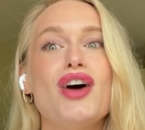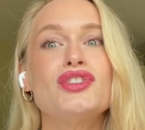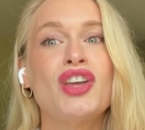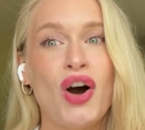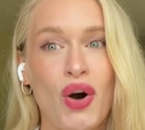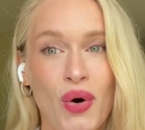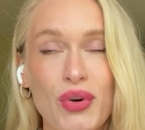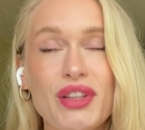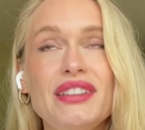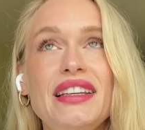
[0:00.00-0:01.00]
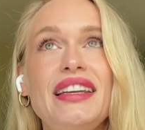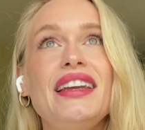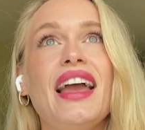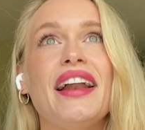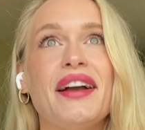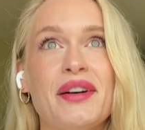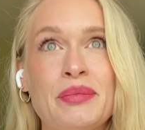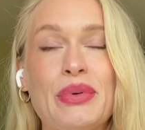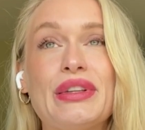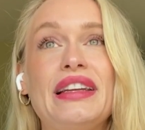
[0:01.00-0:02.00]
totally and
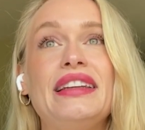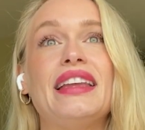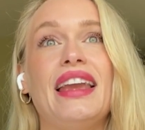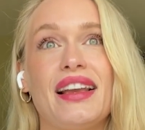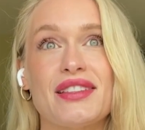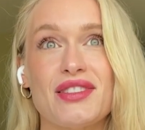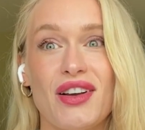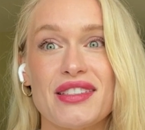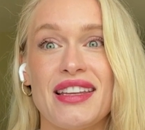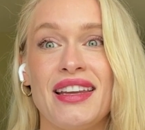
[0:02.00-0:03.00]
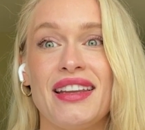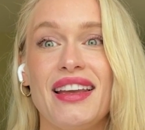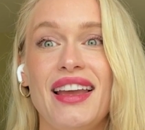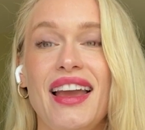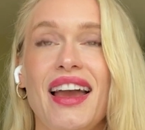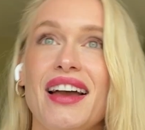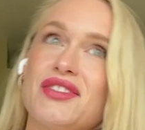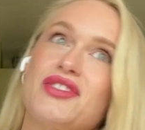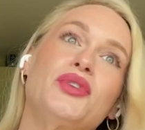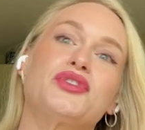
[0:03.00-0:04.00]
completely exhausted,
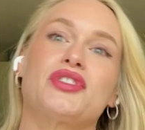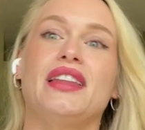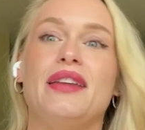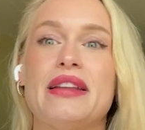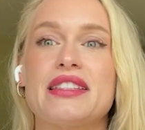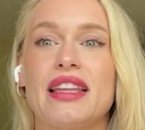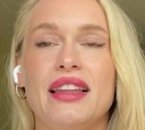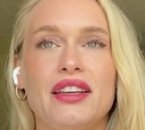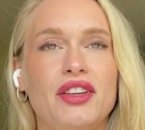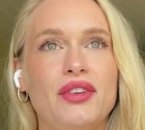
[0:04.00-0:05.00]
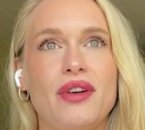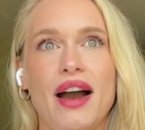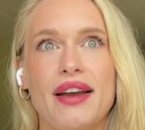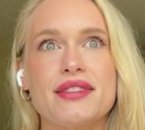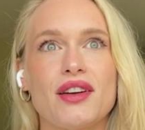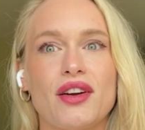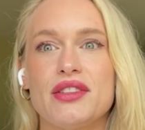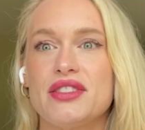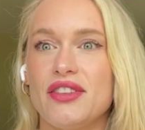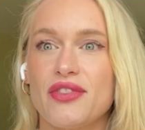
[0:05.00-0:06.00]
socially, mentally. Like, you guys are a
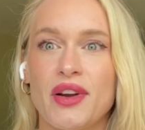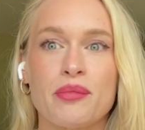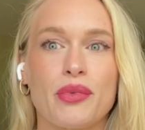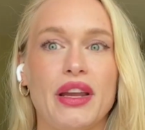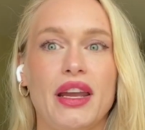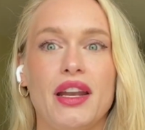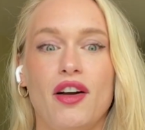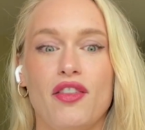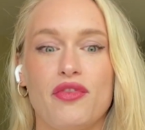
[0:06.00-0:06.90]
different breed of